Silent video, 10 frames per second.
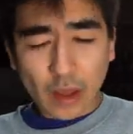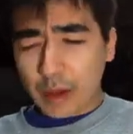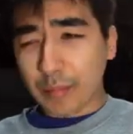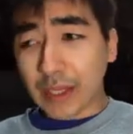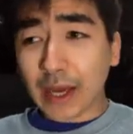
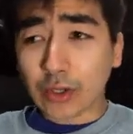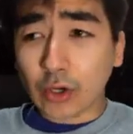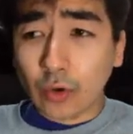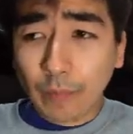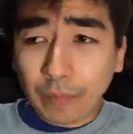yeah, you
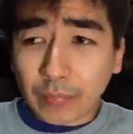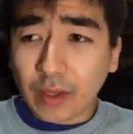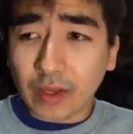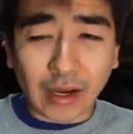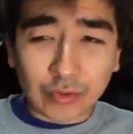know,
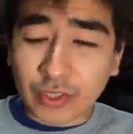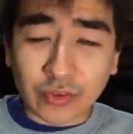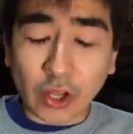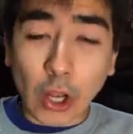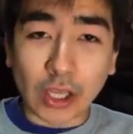I was just
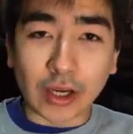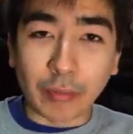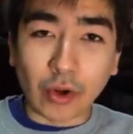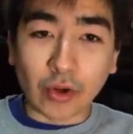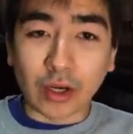talking
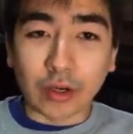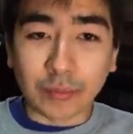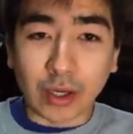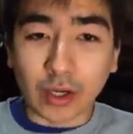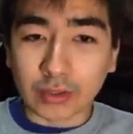about
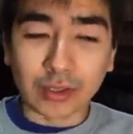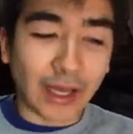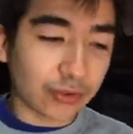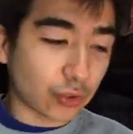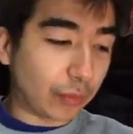on the
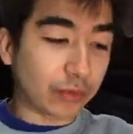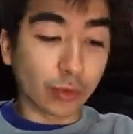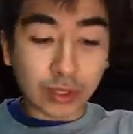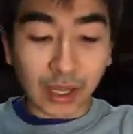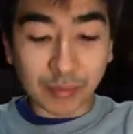last stream. So
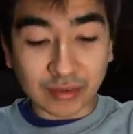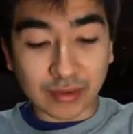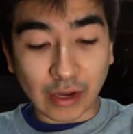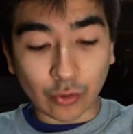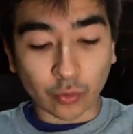what time is it
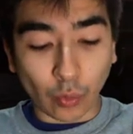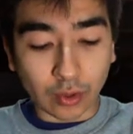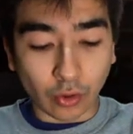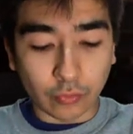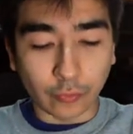now? It's
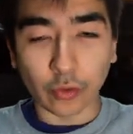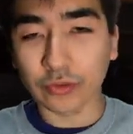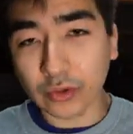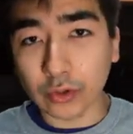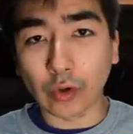1:04. So,
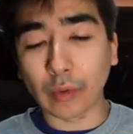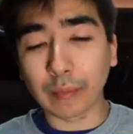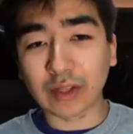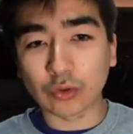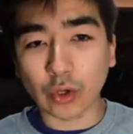you know, we
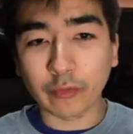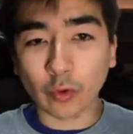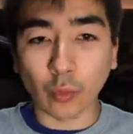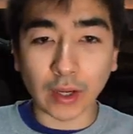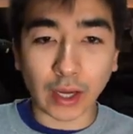might stream for
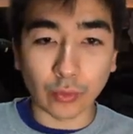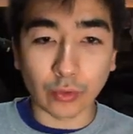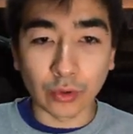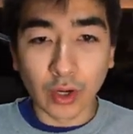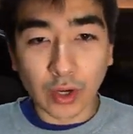1 hour,
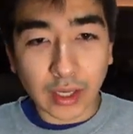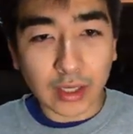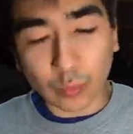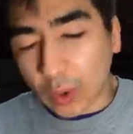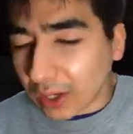
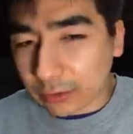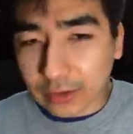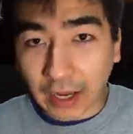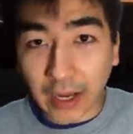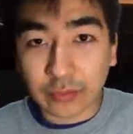1 hour and a
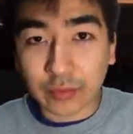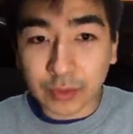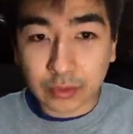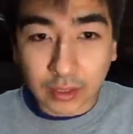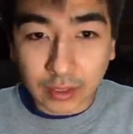half,
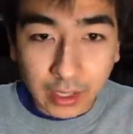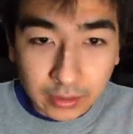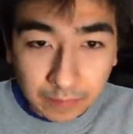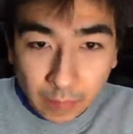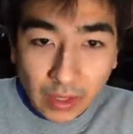something like that.
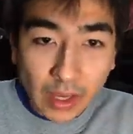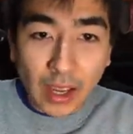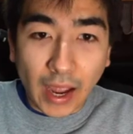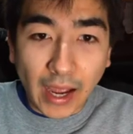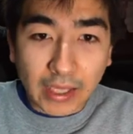
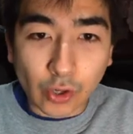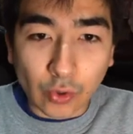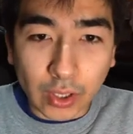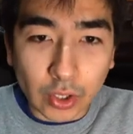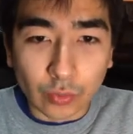Agio,
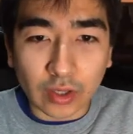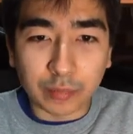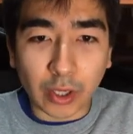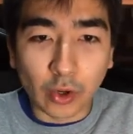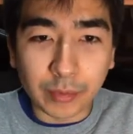hello, Rice
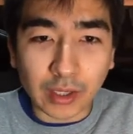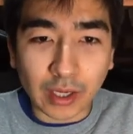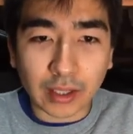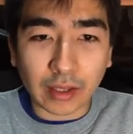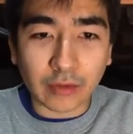Ball. I hope you
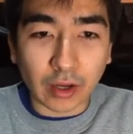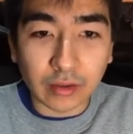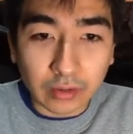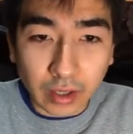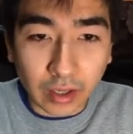didn't get
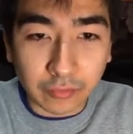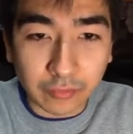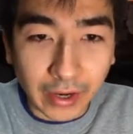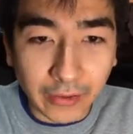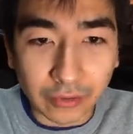
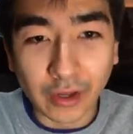fired.